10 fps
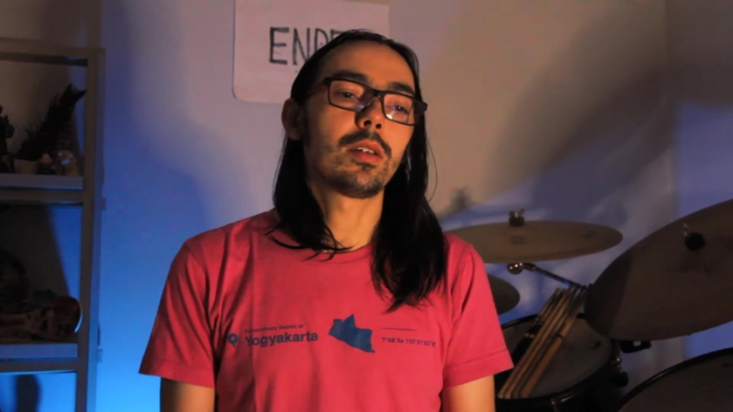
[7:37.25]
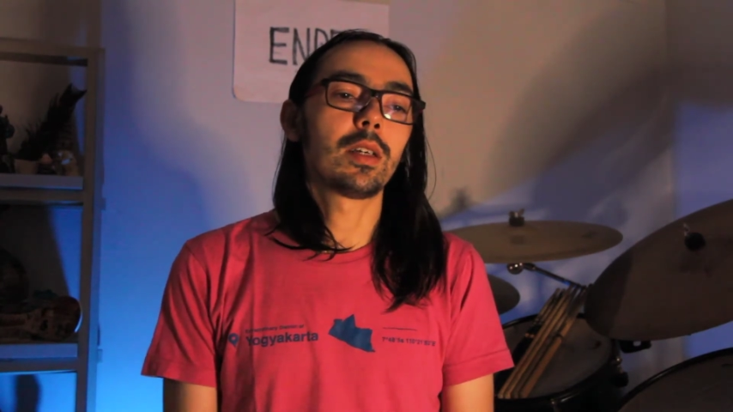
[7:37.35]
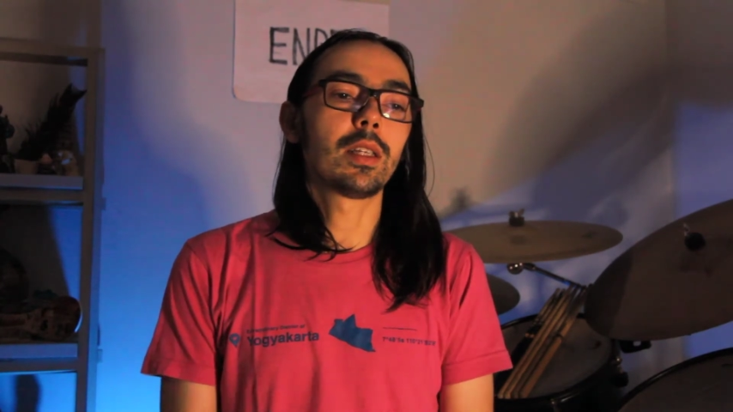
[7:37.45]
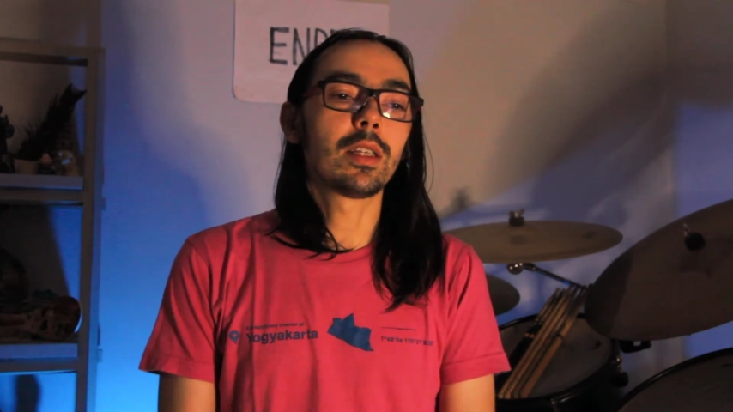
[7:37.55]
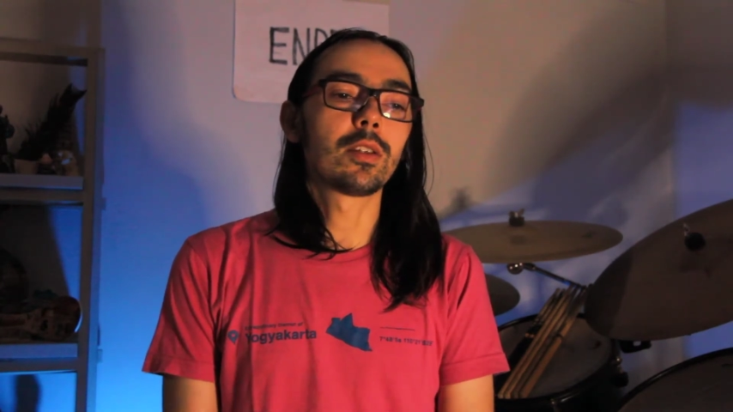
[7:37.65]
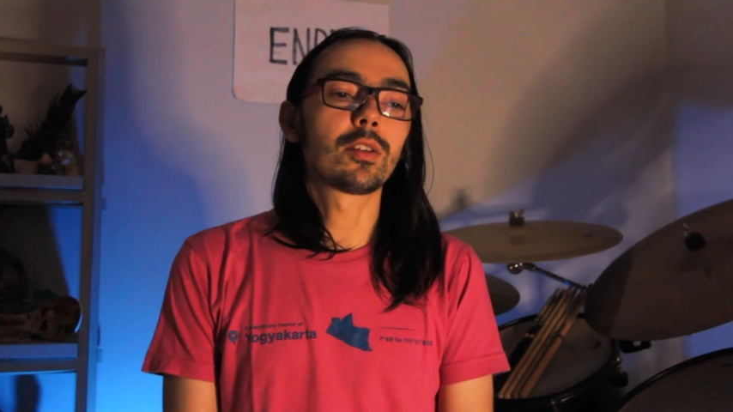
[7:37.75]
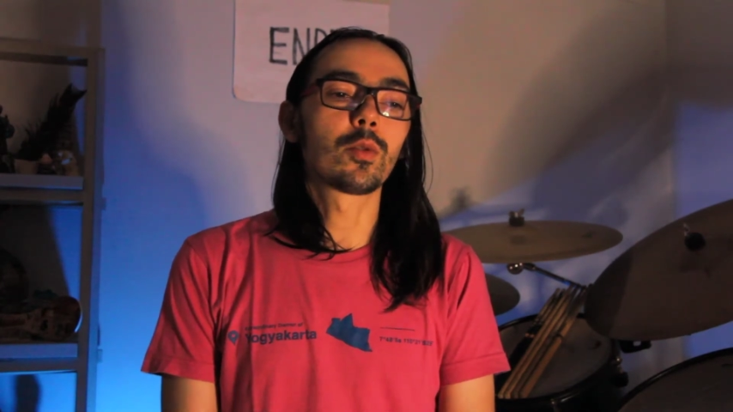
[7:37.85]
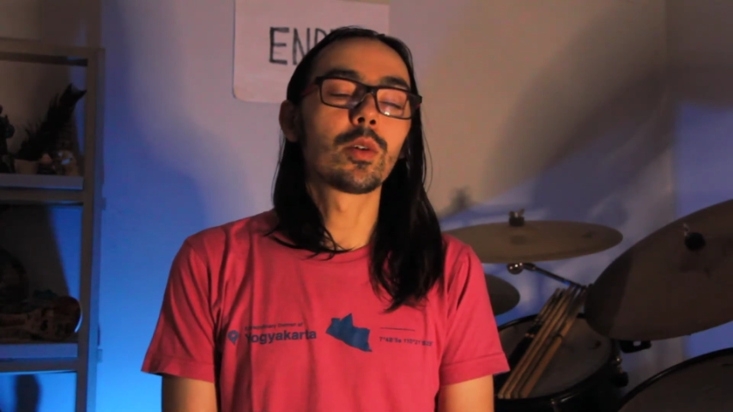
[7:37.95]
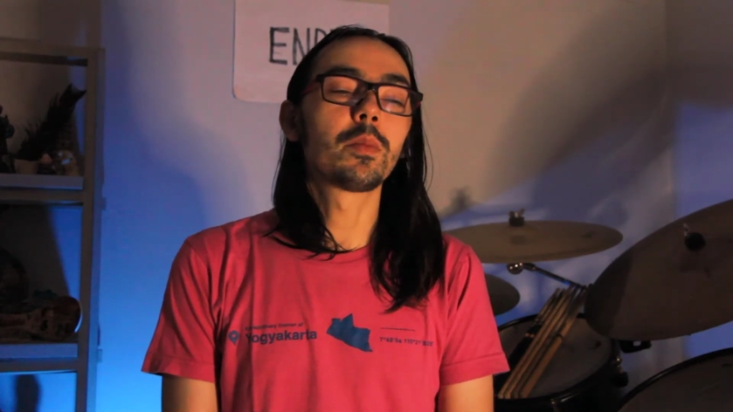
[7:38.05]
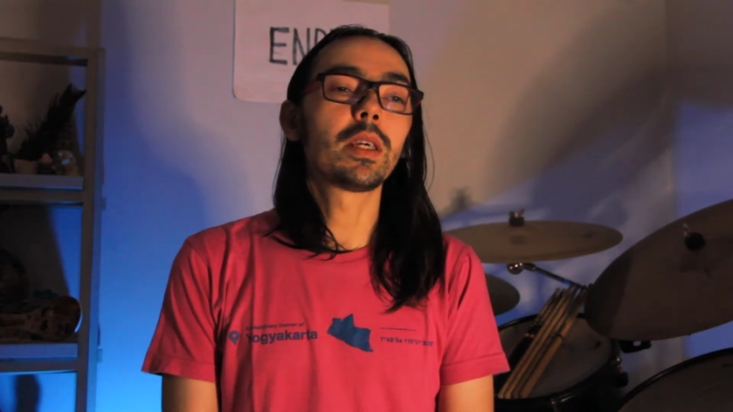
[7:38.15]
an editor
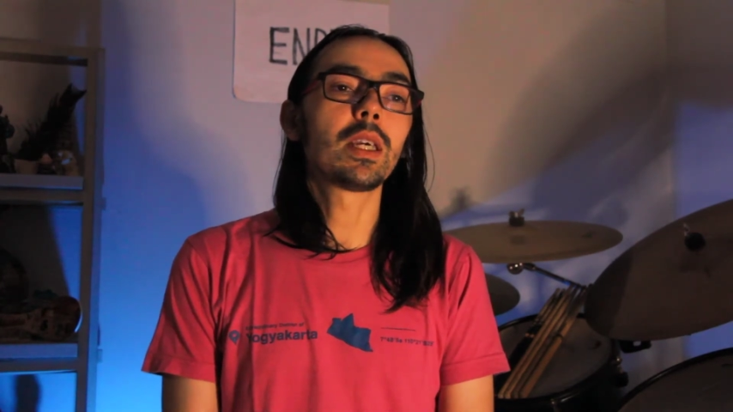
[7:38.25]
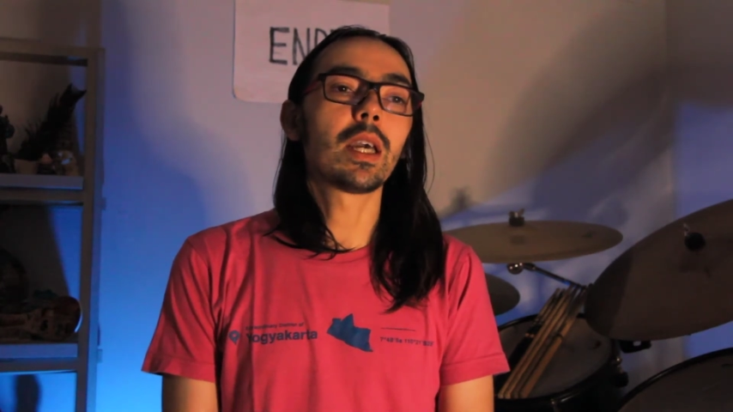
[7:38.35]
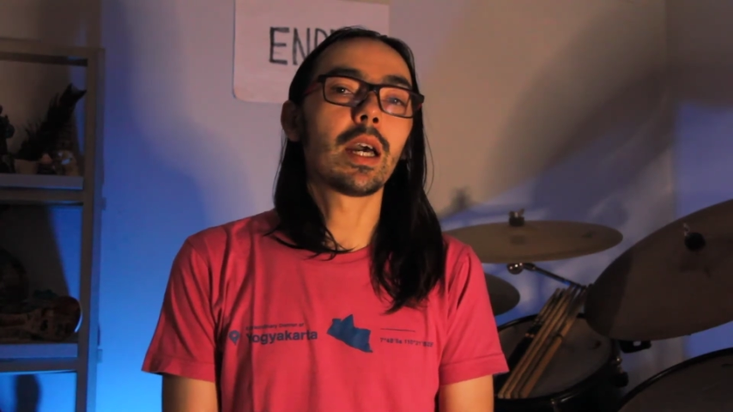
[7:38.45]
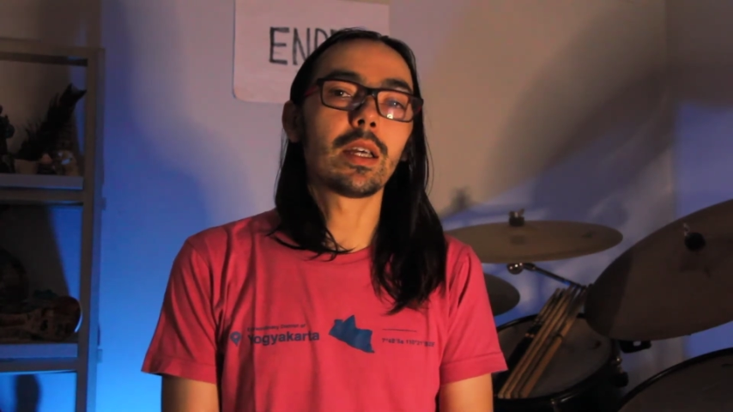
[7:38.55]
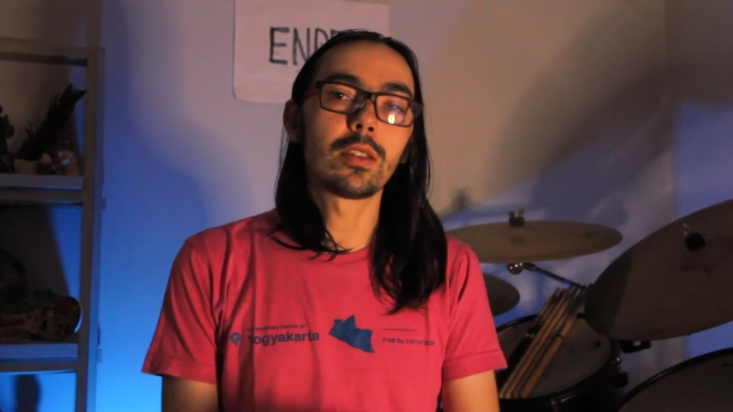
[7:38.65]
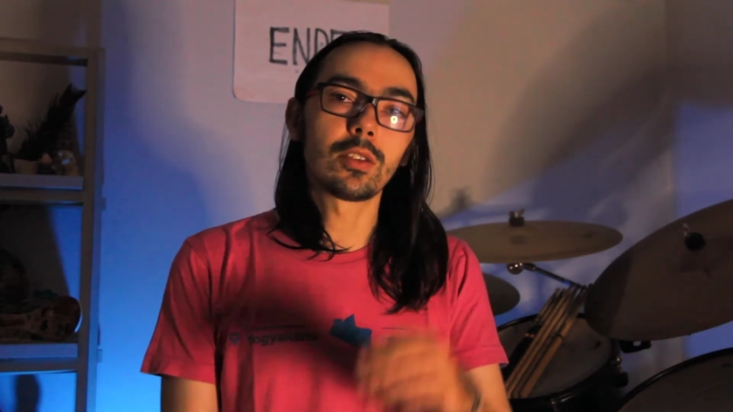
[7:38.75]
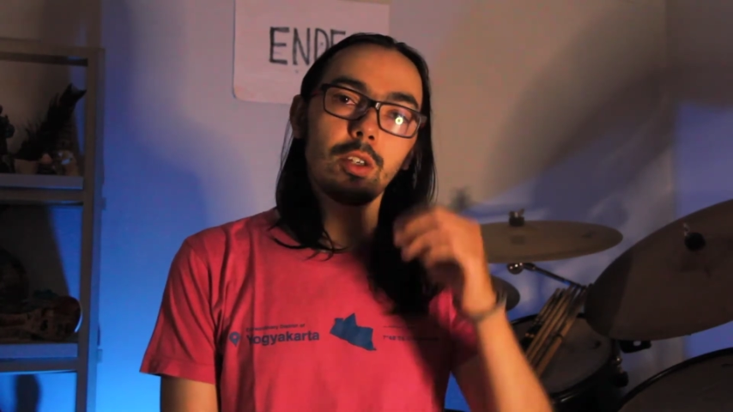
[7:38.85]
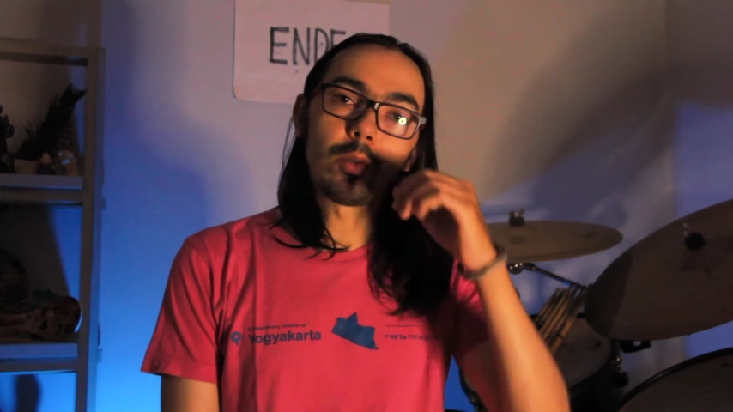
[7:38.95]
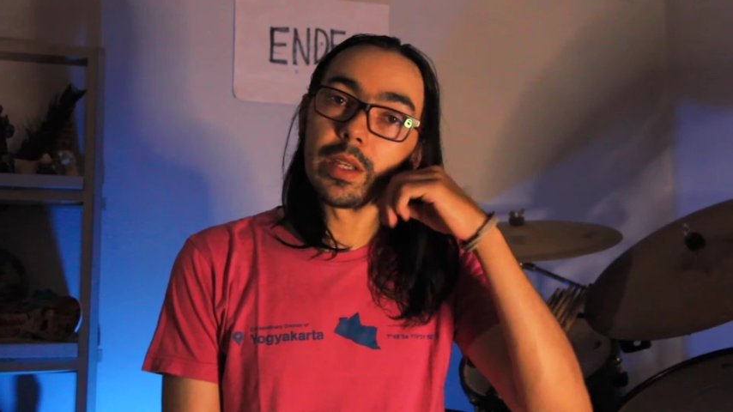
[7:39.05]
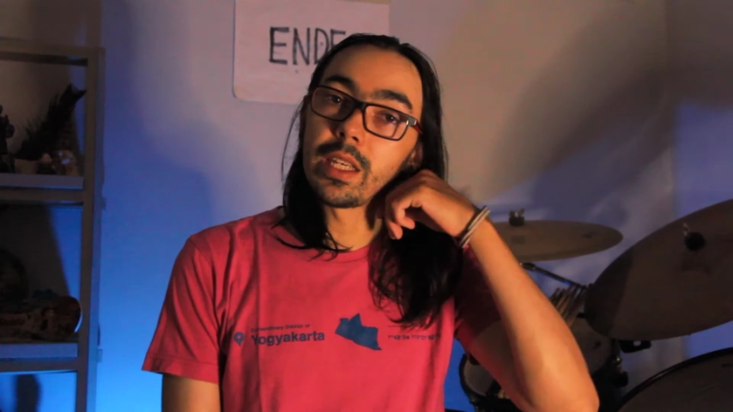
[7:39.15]
would be, and
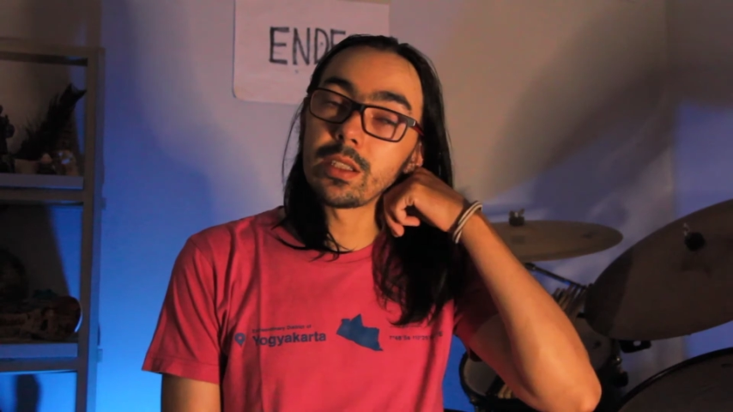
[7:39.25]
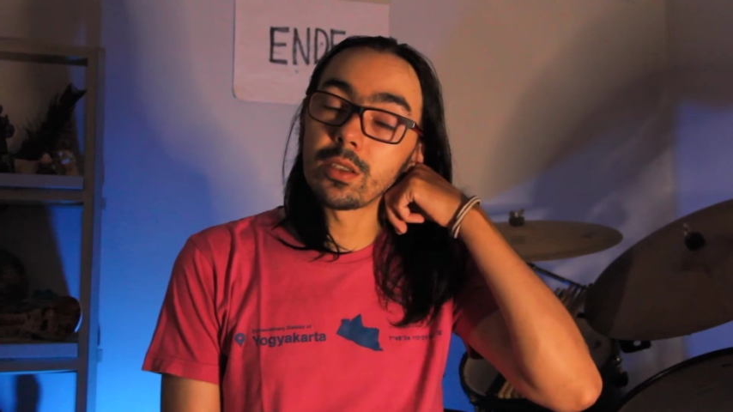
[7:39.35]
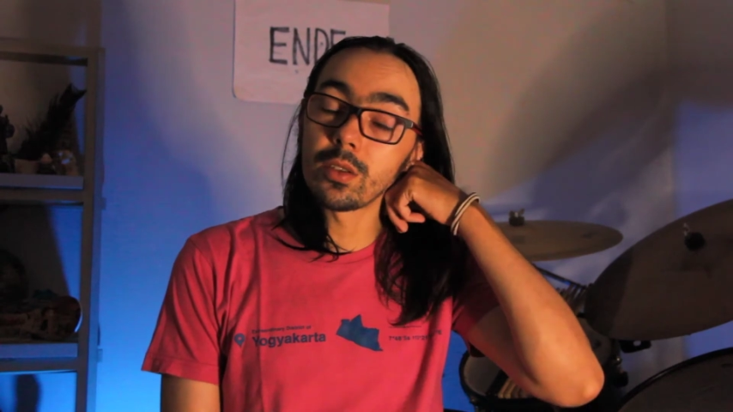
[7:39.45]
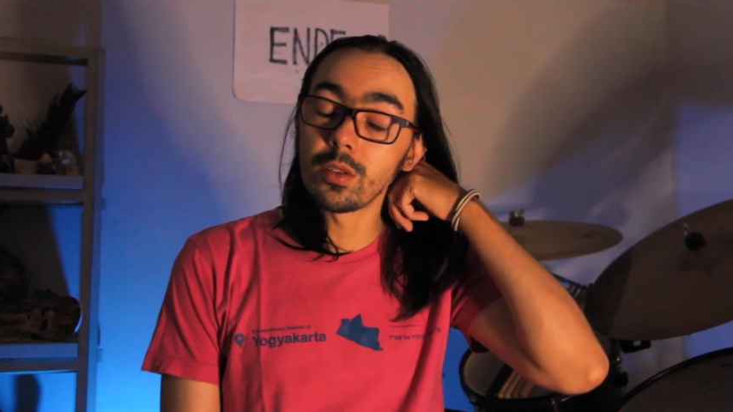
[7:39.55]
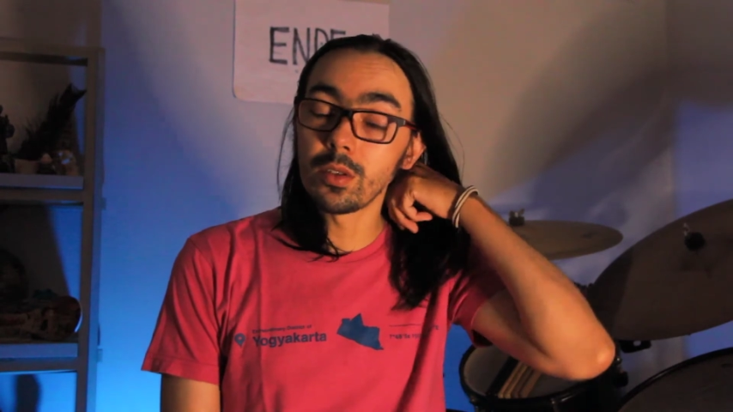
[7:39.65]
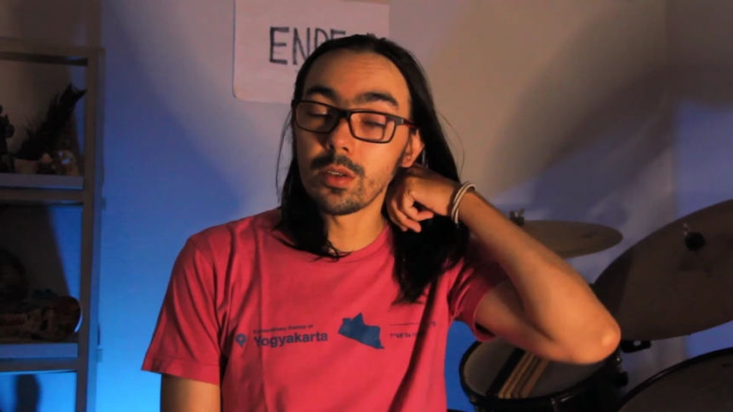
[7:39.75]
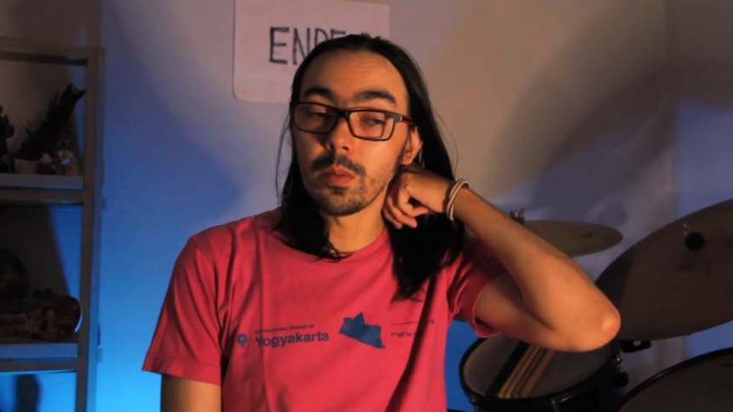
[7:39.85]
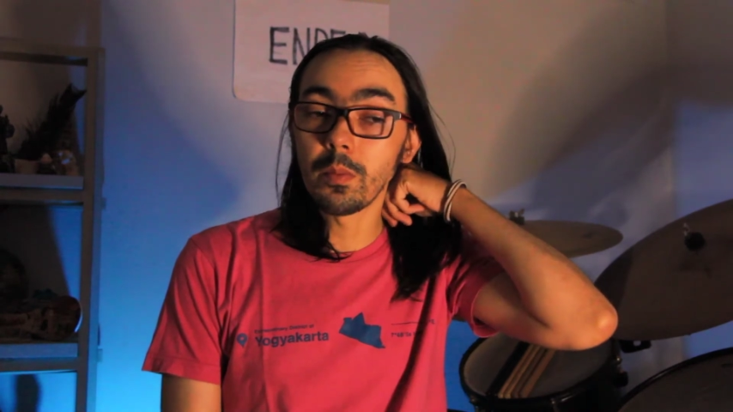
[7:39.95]
so we need to